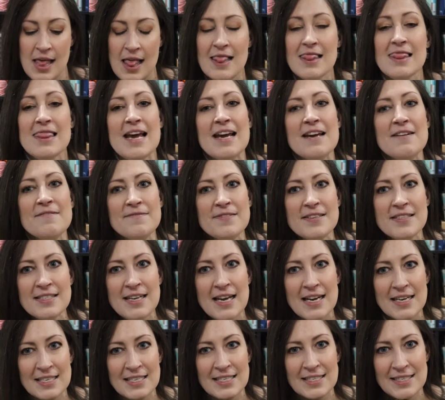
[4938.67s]
life is
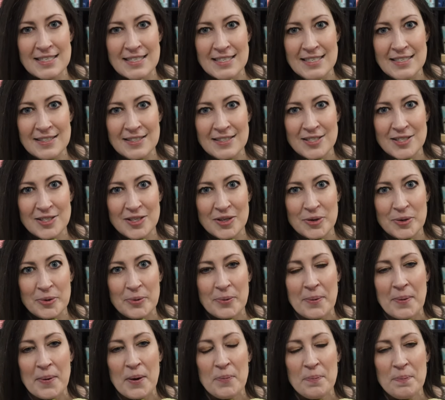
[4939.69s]
not easy.
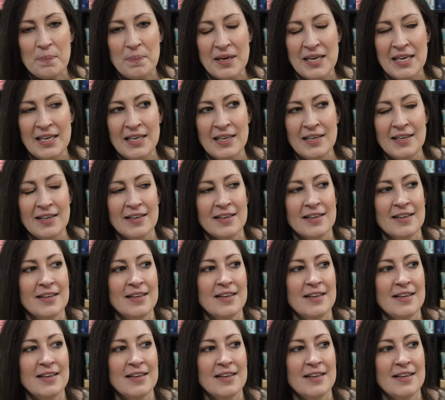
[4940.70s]
So me